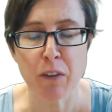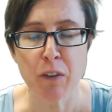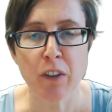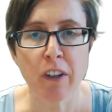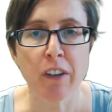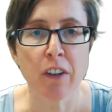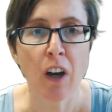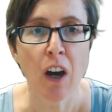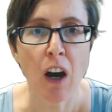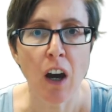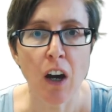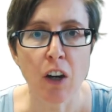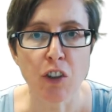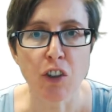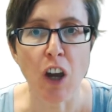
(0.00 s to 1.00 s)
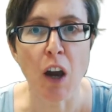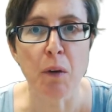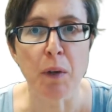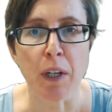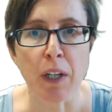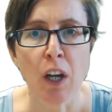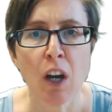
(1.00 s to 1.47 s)
it hard
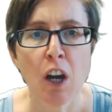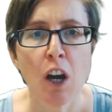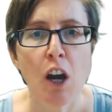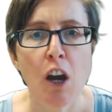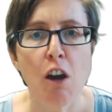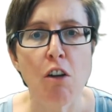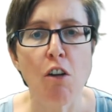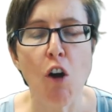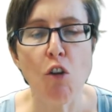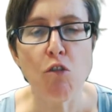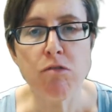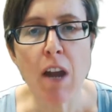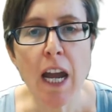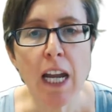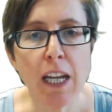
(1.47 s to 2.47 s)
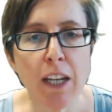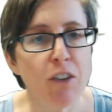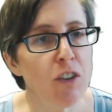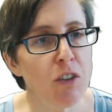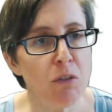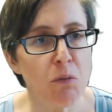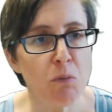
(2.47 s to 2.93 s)
going. Really
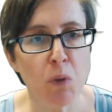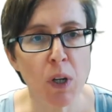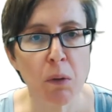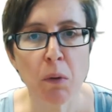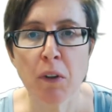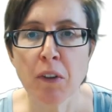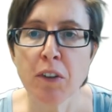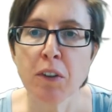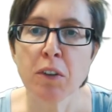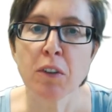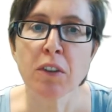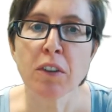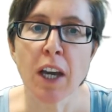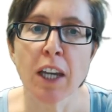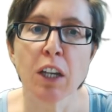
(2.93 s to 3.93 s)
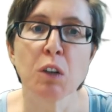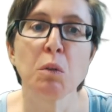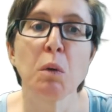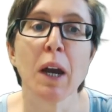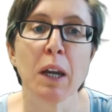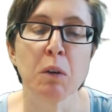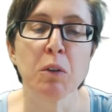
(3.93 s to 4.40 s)
just what I wanted you to take
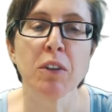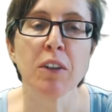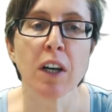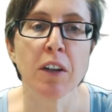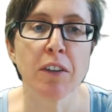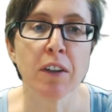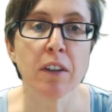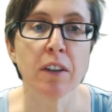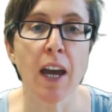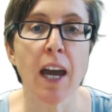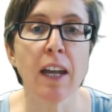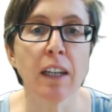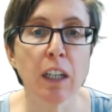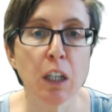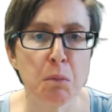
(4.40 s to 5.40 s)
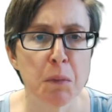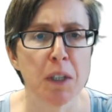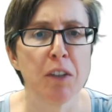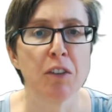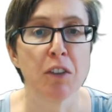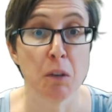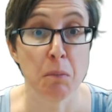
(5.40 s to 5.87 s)
away was the idea that any
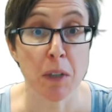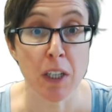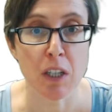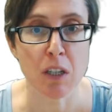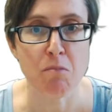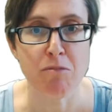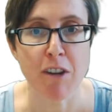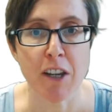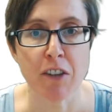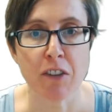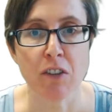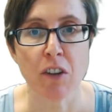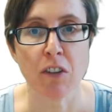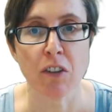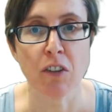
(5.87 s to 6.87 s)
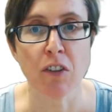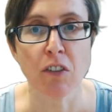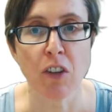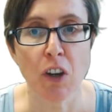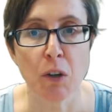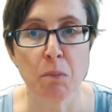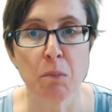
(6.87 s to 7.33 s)
image can be expressed as a
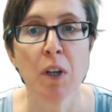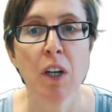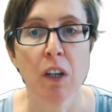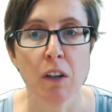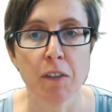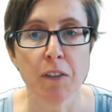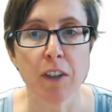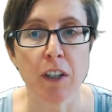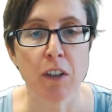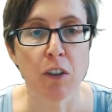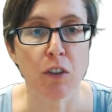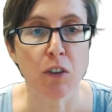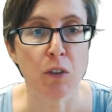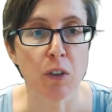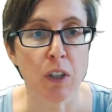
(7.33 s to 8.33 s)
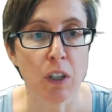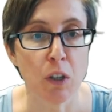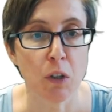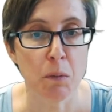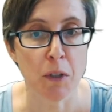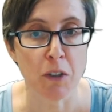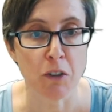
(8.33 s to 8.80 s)
sum of sinusoidal
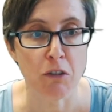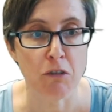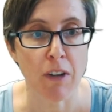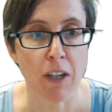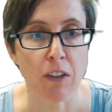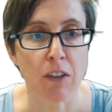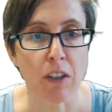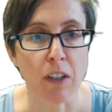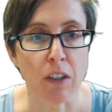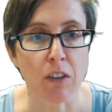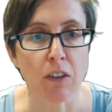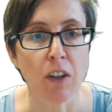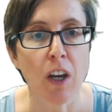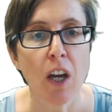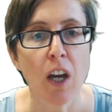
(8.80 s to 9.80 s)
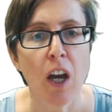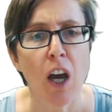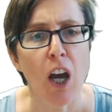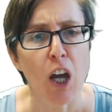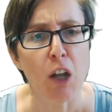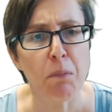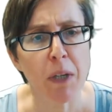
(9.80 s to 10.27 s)
luminance gratings.
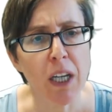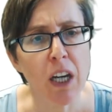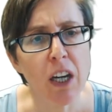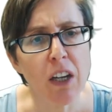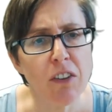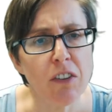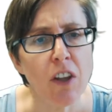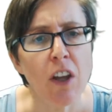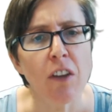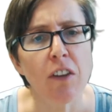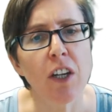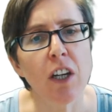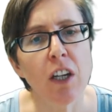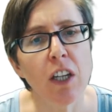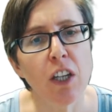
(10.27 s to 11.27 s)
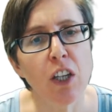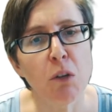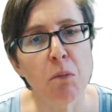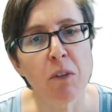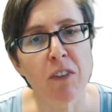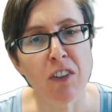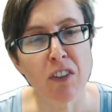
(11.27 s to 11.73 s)
And because the early
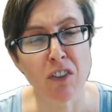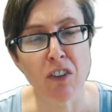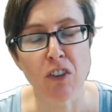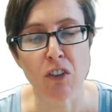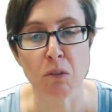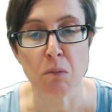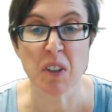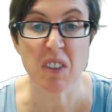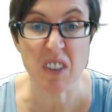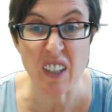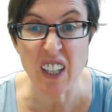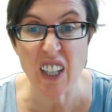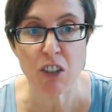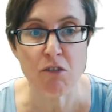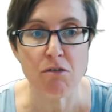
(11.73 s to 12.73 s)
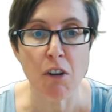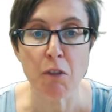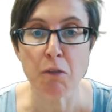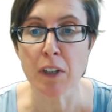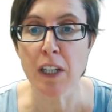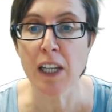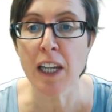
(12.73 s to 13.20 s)
human visual system is at least
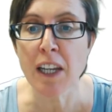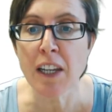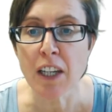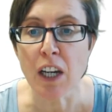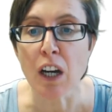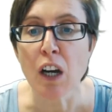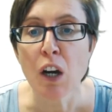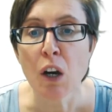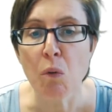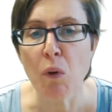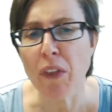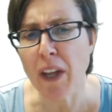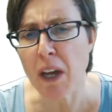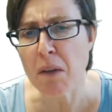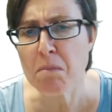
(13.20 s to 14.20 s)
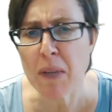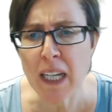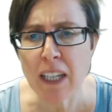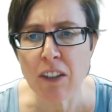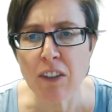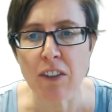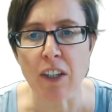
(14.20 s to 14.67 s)
roughly linear, what that
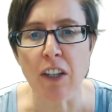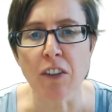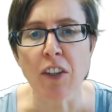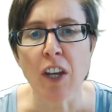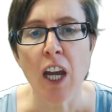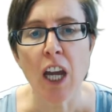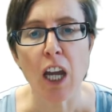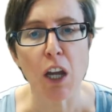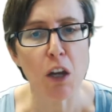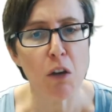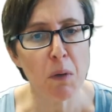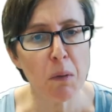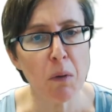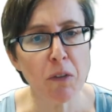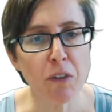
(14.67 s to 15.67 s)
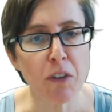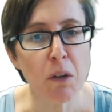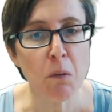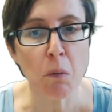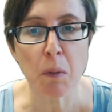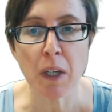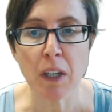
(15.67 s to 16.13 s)
means is if we want to know
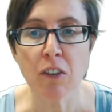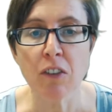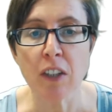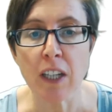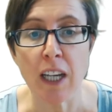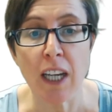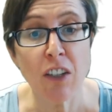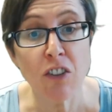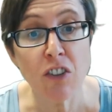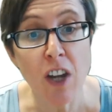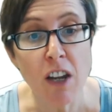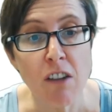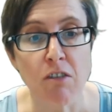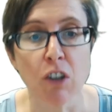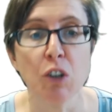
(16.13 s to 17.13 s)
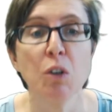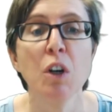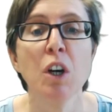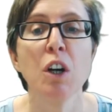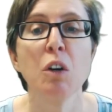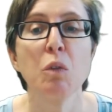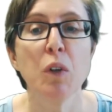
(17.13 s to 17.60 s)
what we can see in general,
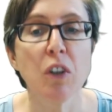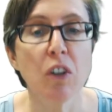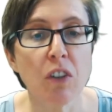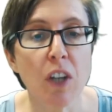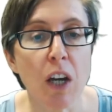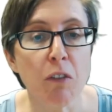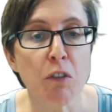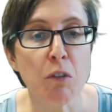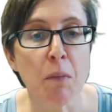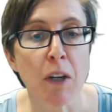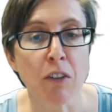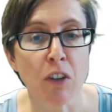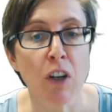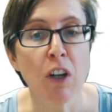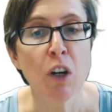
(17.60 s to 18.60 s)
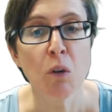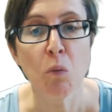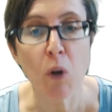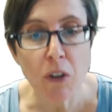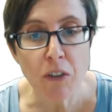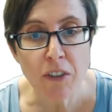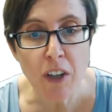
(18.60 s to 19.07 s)
we just have to measure
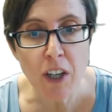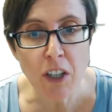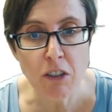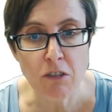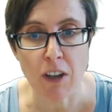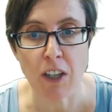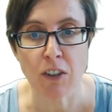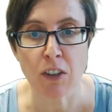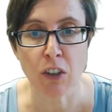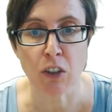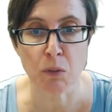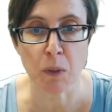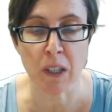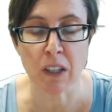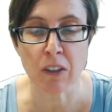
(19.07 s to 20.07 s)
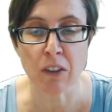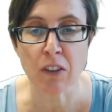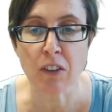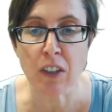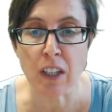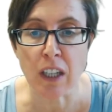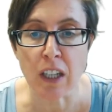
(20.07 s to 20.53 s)
what sine gratings we can
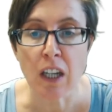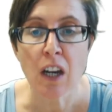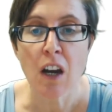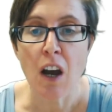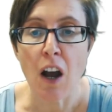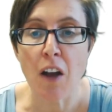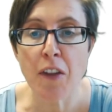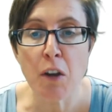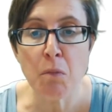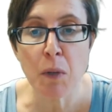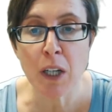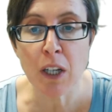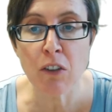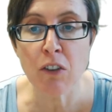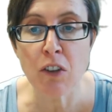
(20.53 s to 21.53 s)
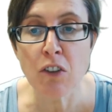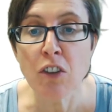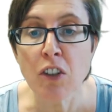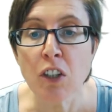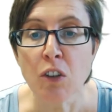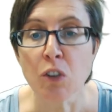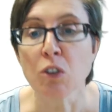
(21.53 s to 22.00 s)
see, and then we can
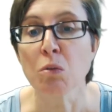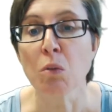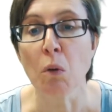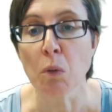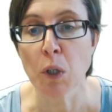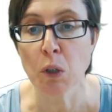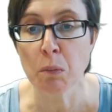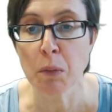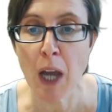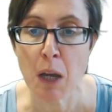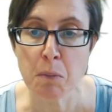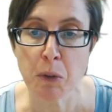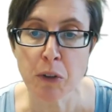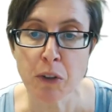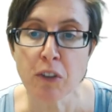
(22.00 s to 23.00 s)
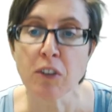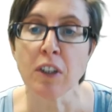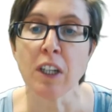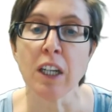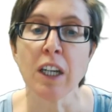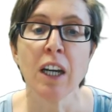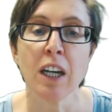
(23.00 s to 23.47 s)
deduce what we'll be able to
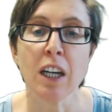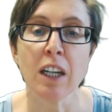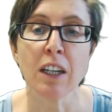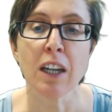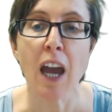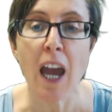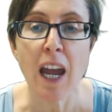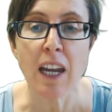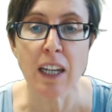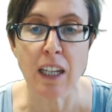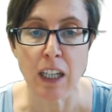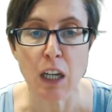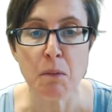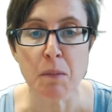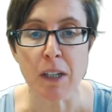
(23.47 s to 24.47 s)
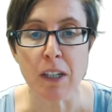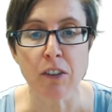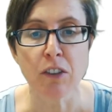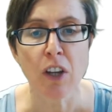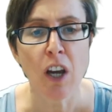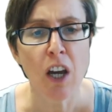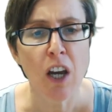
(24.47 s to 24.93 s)
see in any image.
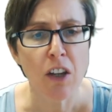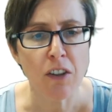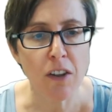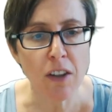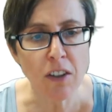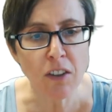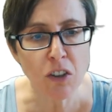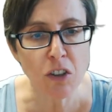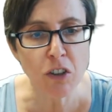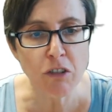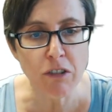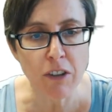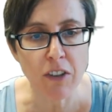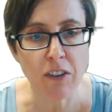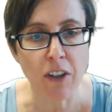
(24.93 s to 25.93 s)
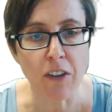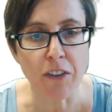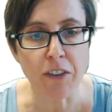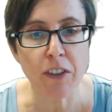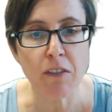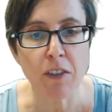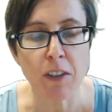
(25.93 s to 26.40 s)
So this contrast
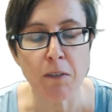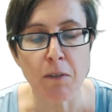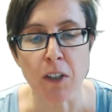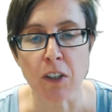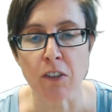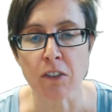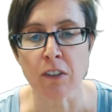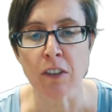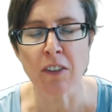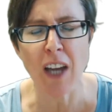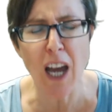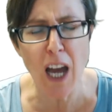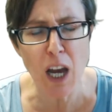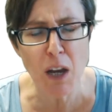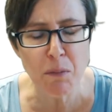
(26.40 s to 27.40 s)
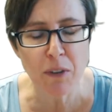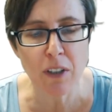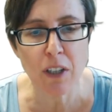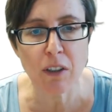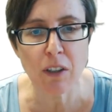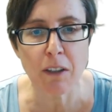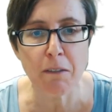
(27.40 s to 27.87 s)
sensitivity function is
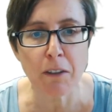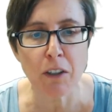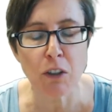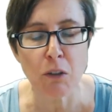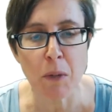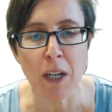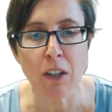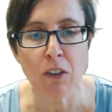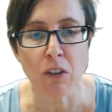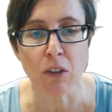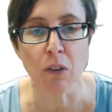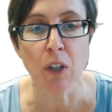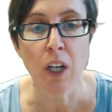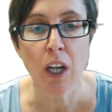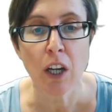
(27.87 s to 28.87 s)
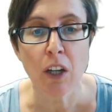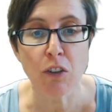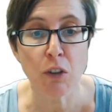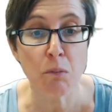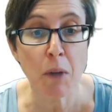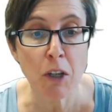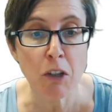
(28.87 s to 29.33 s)
absolutely fundamental
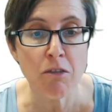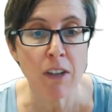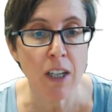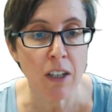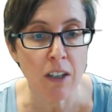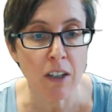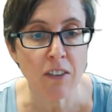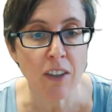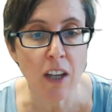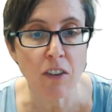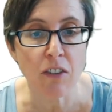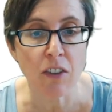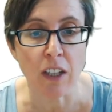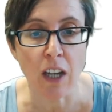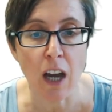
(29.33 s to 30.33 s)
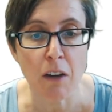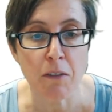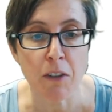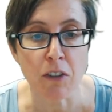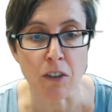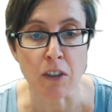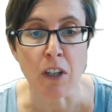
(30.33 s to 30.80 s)
to measuring and assessing our
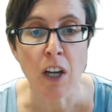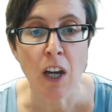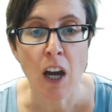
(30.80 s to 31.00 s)
vision.